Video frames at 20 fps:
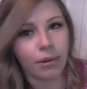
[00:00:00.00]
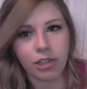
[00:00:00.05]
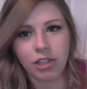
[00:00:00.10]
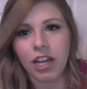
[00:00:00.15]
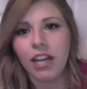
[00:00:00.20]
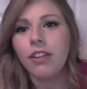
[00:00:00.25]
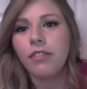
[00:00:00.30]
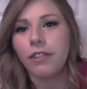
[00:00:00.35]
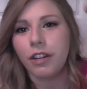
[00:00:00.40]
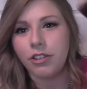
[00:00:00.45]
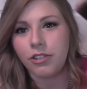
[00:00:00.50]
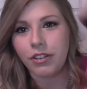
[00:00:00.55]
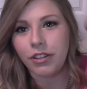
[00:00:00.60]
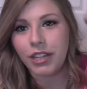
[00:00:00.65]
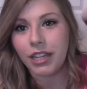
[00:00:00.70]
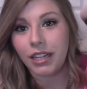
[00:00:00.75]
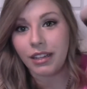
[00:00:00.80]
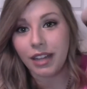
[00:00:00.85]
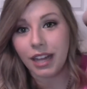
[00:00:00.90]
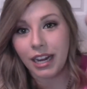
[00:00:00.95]
which I
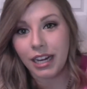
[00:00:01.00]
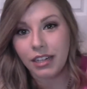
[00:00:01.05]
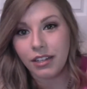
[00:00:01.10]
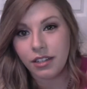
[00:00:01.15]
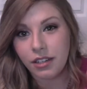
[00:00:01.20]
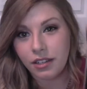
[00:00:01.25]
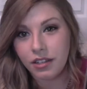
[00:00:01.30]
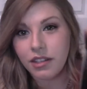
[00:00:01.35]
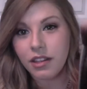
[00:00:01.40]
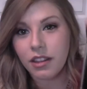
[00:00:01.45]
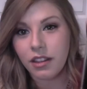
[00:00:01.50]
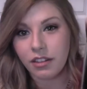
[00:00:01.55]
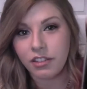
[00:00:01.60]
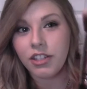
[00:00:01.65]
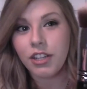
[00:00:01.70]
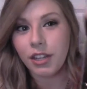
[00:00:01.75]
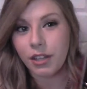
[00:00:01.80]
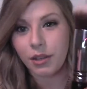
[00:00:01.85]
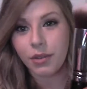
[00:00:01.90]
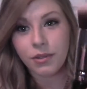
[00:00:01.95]
originally liked
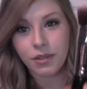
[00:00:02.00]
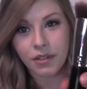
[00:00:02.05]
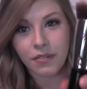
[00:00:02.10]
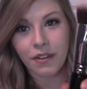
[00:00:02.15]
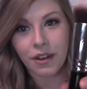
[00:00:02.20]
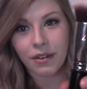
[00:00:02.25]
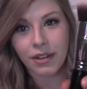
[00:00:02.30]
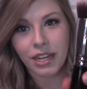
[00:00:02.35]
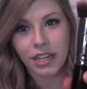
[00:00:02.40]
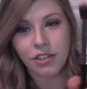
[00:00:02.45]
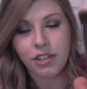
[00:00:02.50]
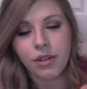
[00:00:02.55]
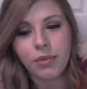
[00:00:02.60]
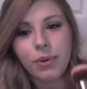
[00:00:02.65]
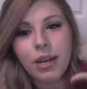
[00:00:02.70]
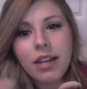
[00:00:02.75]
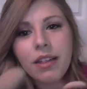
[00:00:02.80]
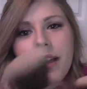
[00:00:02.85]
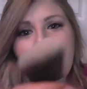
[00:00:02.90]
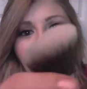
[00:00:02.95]
to use the foundation
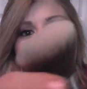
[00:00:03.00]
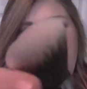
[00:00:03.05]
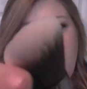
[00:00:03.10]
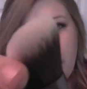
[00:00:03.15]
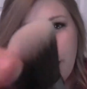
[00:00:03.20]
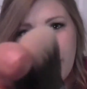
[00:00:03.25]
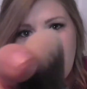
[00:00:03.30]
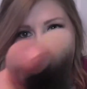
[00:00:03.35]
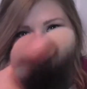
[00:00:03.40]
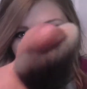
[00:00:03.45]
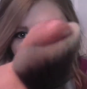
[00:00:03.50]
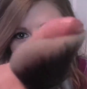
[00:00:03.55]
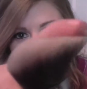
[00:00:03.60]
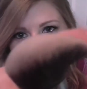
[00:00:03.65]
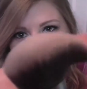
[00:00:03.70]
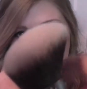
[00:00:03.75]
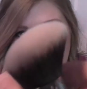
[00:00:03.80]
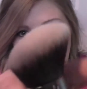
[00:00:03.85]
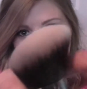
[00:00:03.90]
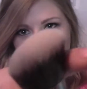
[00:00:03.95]
with, but it's just
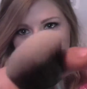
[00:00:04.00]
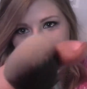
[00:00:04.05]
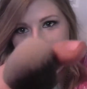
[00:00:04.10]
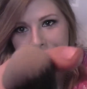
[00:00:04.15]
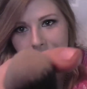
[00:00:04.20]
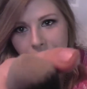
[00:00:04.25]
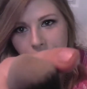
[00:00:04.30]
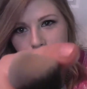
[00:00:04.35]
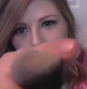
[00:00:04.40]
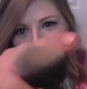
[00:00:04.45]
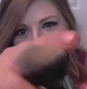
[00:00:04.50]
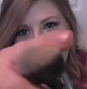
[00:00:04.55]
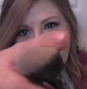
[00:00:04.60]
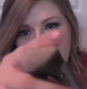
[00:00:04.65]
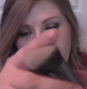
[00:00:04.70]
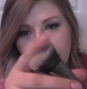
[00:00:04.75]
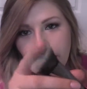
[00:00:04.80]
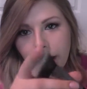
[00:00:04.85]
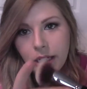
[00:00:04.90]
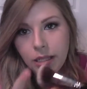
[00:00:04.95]
a little bit angled, so
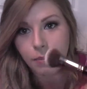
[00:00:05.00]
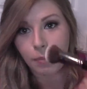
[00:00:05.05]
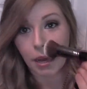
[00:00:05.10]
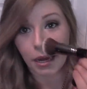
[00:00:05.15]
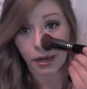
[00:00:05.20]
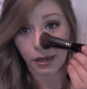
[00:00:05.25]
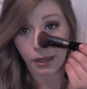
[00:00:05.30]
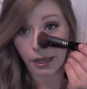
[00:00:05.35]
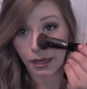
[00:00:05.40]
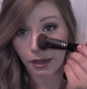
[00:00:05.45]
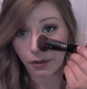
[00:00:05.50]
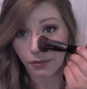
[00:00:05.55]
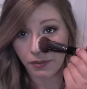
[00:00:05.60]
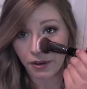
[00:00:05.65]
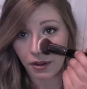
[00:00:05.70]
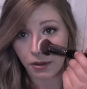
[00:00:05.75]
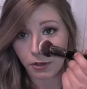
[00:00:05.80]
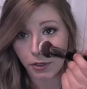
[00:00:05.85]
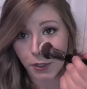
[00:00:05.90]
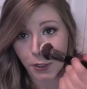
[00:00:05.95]
it works better like
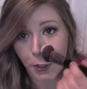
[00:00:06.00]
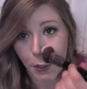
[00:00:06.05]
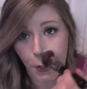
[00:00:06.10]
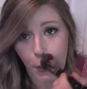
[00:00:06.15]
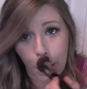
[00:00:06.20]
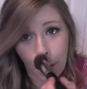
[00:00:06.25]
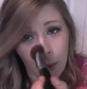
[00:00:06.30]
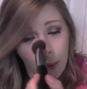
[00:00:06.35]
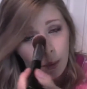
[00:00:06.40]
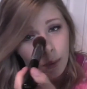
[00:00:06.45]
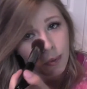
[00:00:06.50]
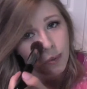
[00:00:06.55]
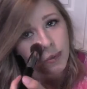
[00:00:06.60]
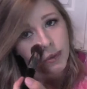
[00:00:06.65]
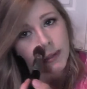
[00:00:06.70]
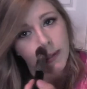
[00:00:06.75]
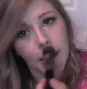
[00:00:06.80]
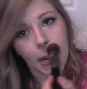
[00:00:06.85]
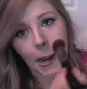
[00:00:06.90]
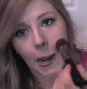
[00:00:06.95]
around your nose